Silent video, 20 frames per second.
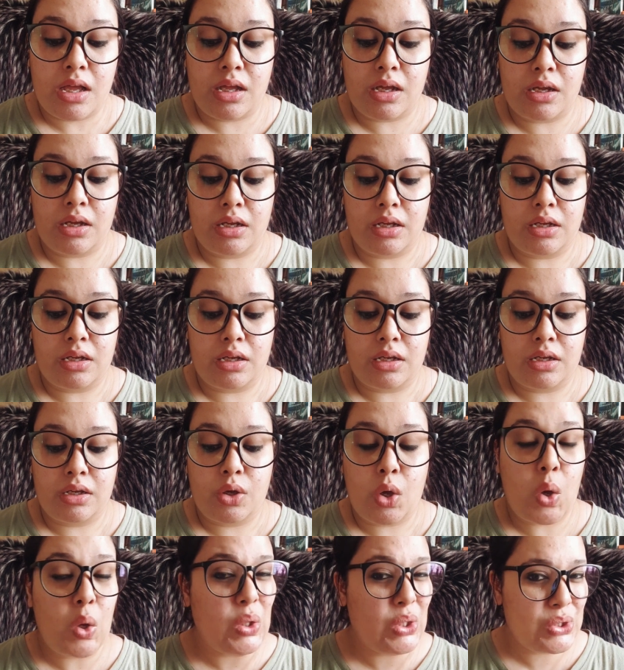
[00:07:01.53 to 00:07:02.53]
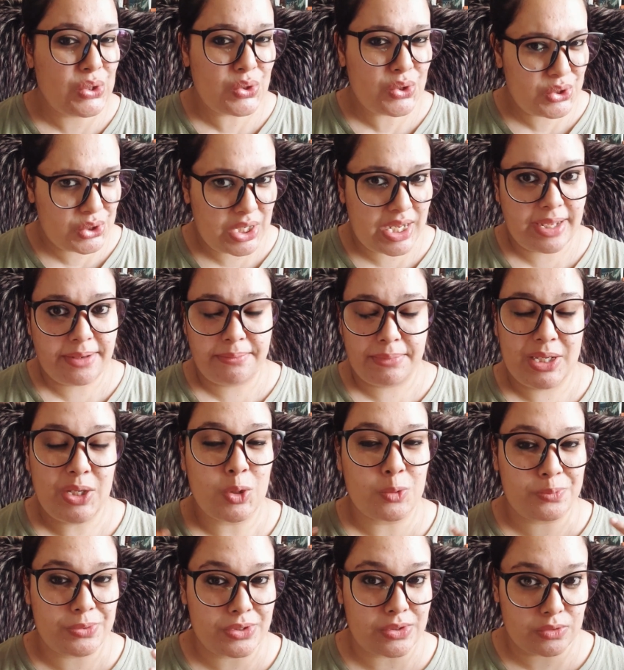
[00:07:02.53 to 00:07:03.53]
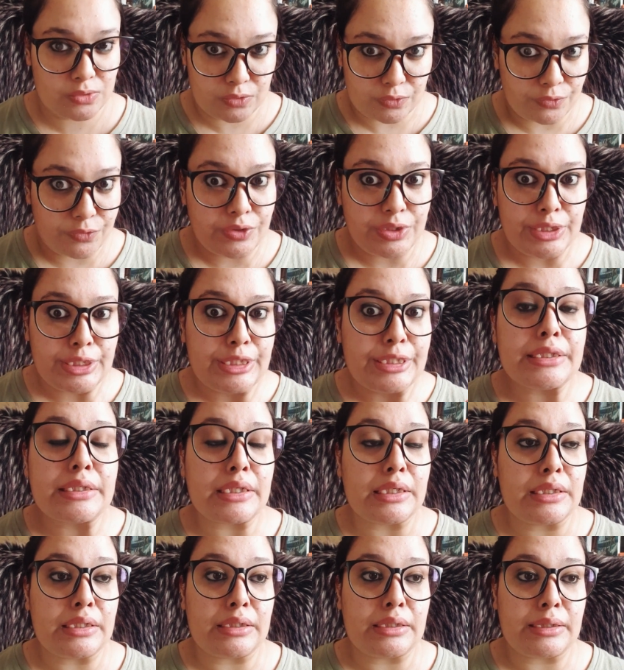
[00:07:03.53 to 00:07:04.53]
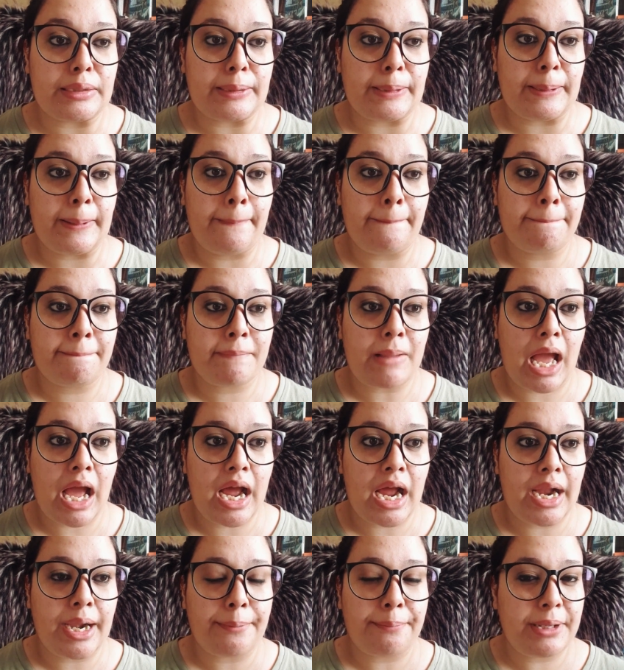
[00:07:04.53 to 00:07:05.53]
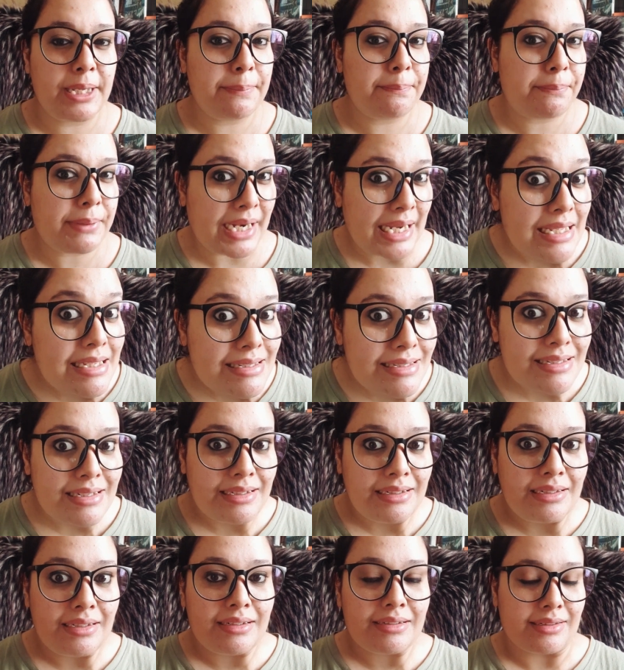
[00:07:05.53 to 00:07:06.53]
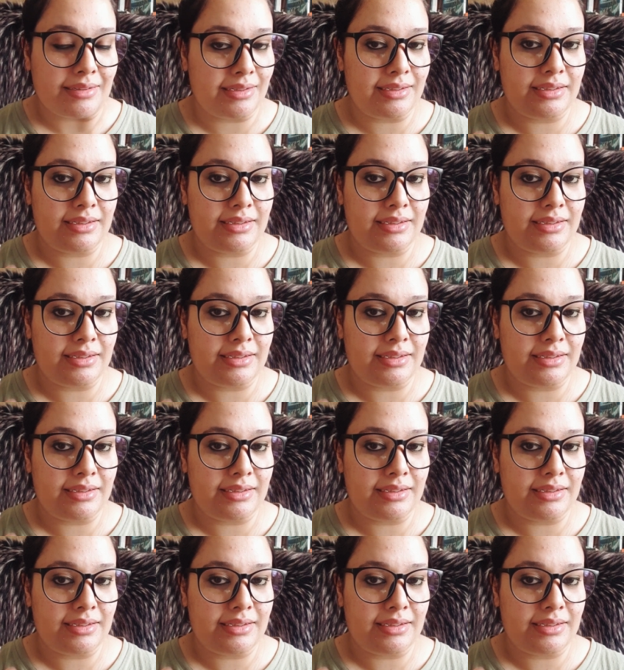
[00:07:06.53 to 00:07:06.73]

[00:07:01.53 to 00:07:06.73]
Also try and be observant and be present